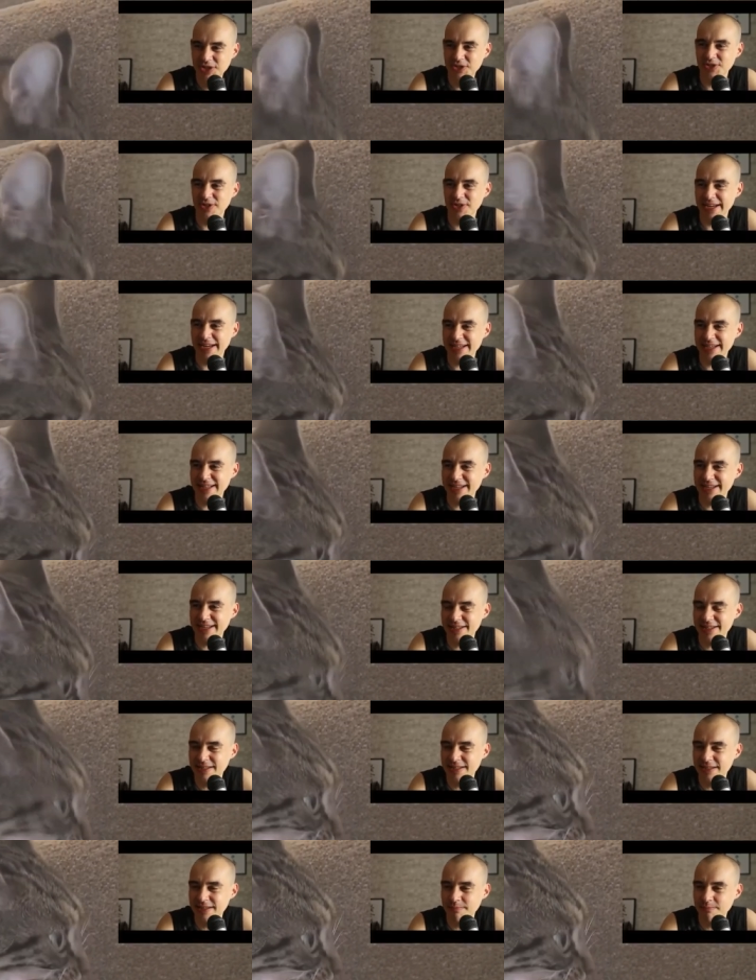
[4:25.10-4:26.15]
Should I eat it?
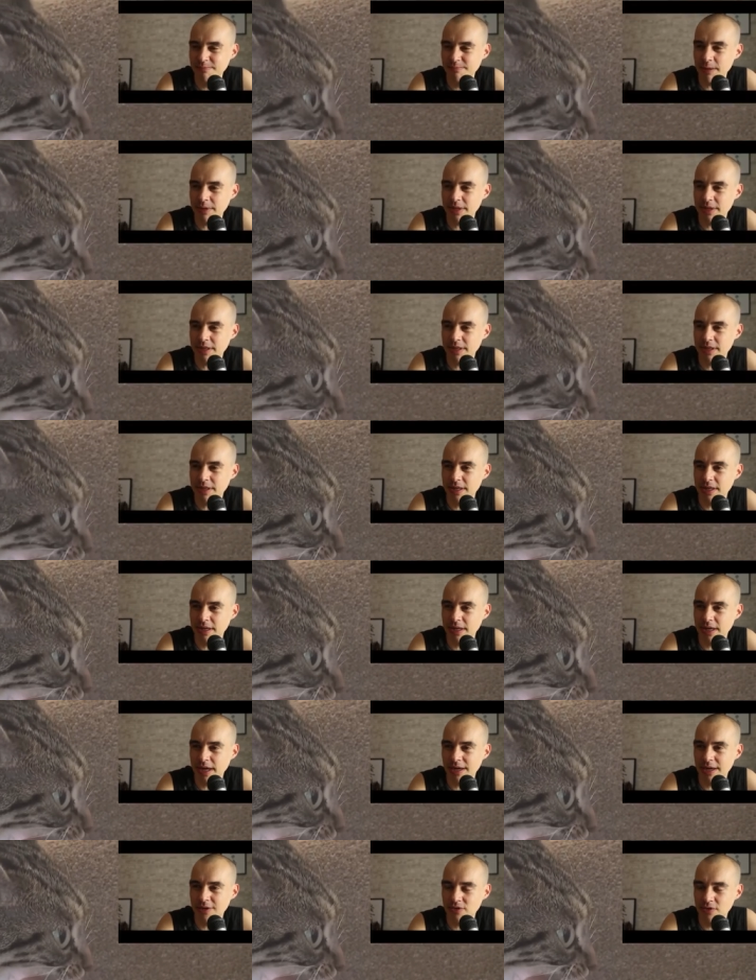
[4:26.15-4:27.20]
Maybe, uh,
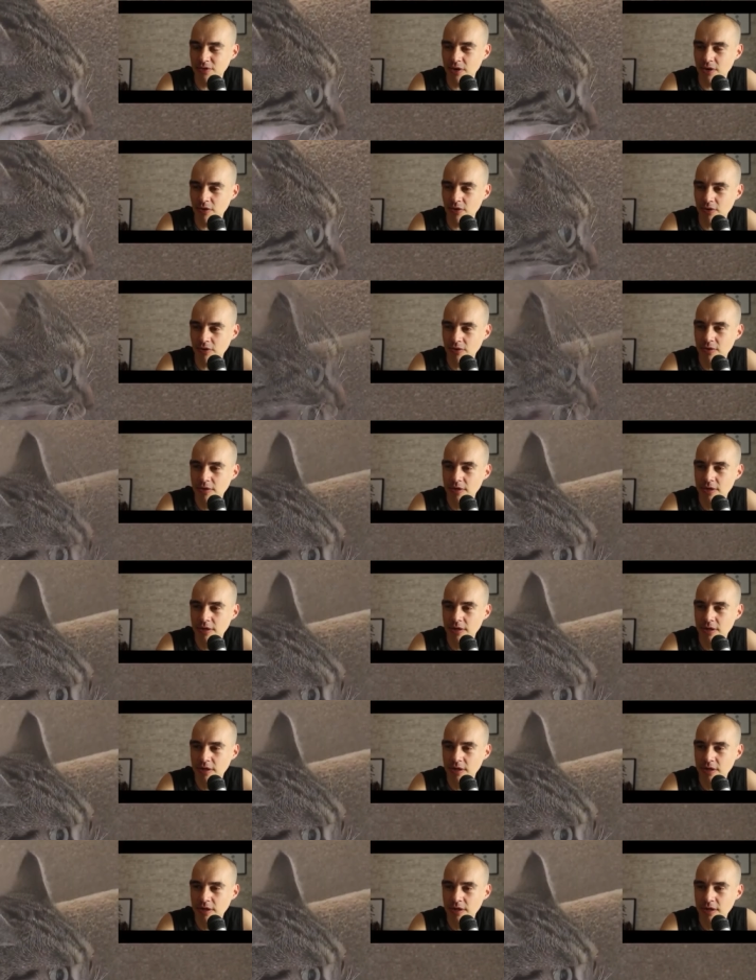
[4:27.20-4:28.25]
I don't know.
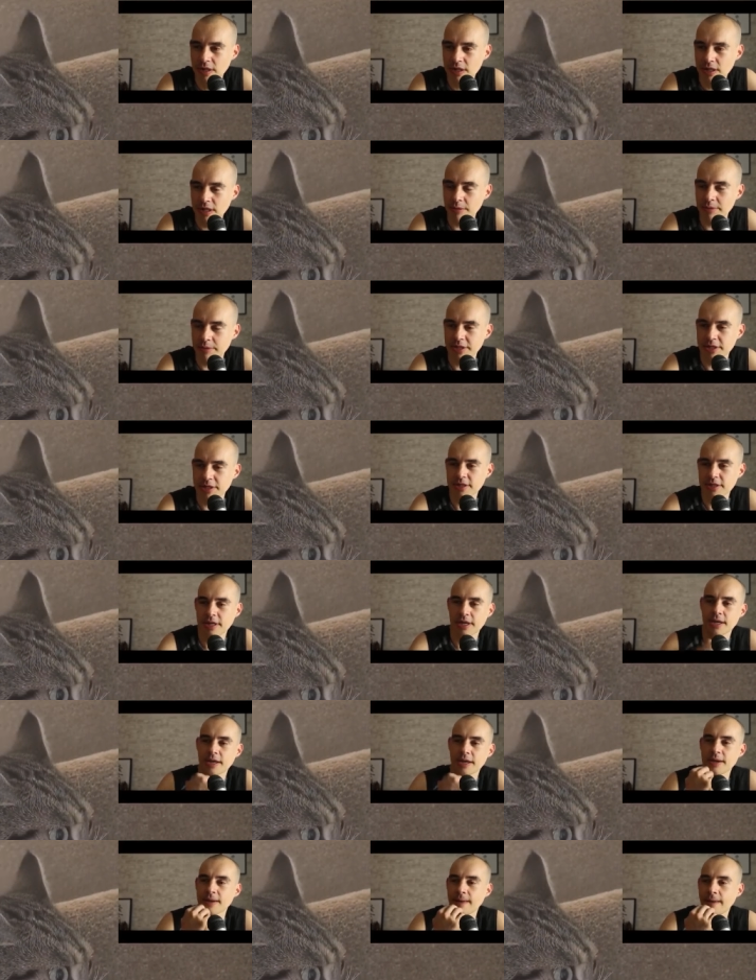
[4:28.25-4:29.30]
Let me just,
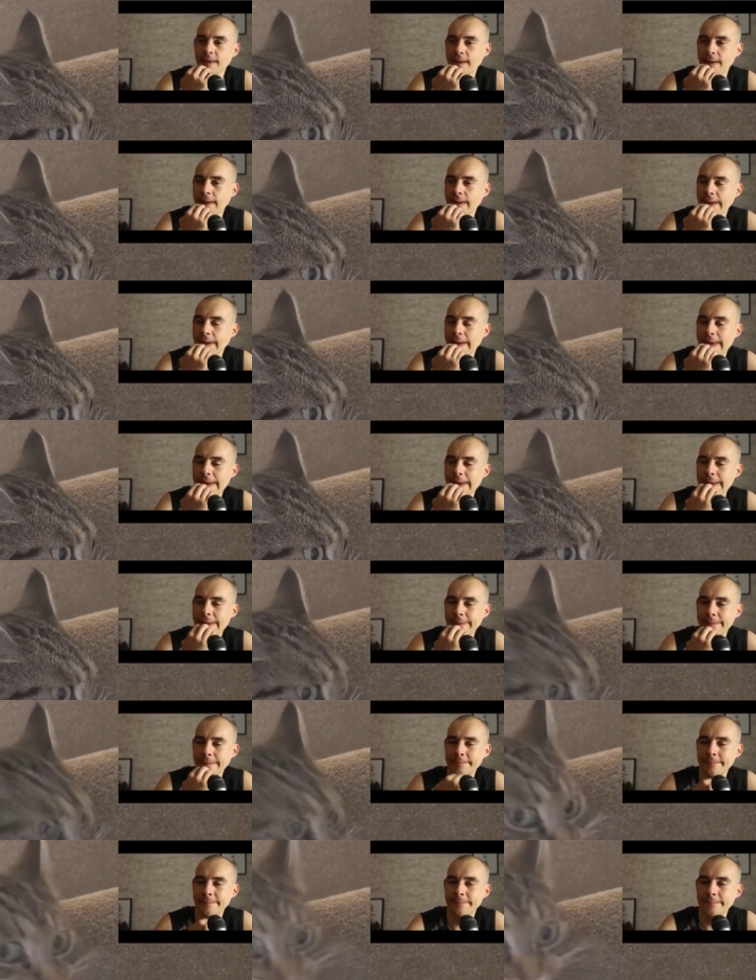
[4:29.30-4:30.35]
uh,
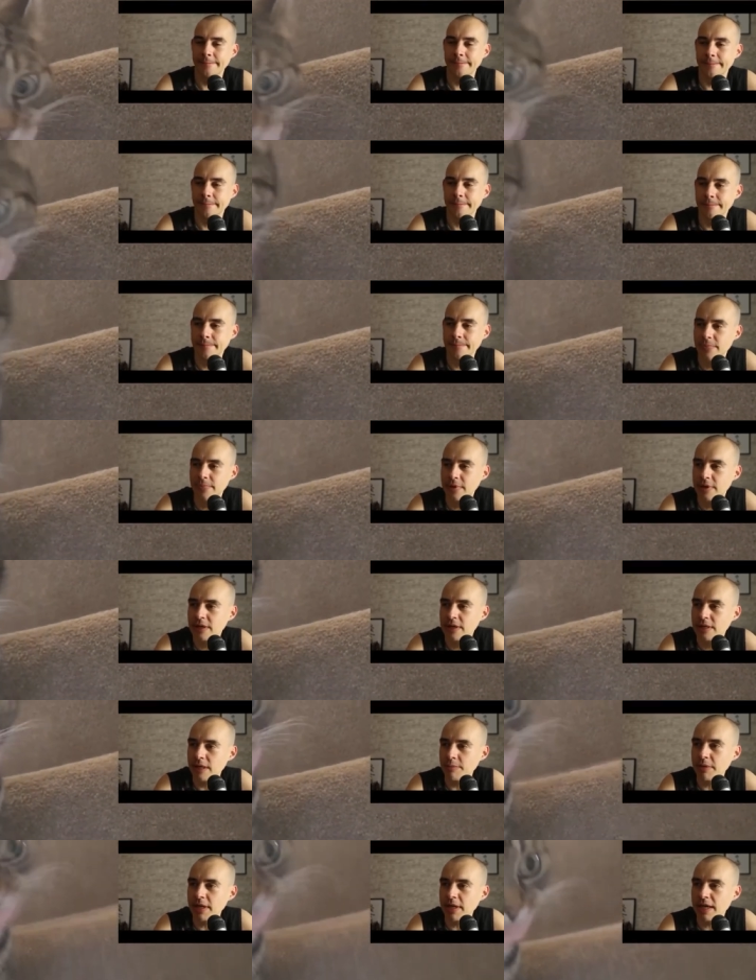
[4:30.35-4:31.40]

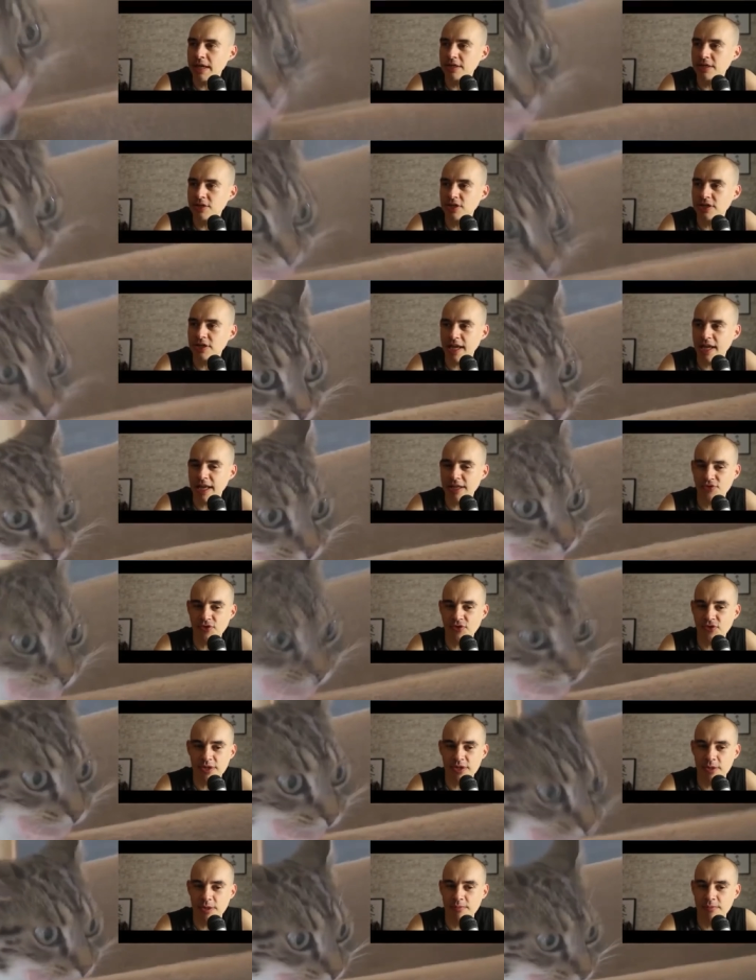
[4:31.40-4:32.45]
hmm. Let me just ask
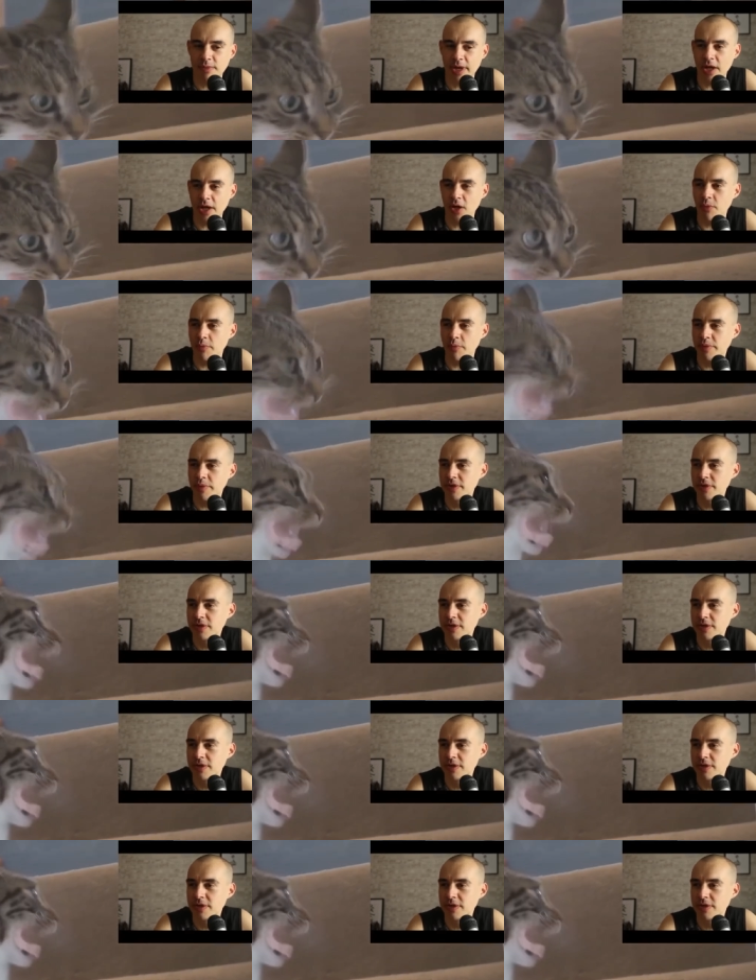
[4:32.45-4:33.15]
for some help.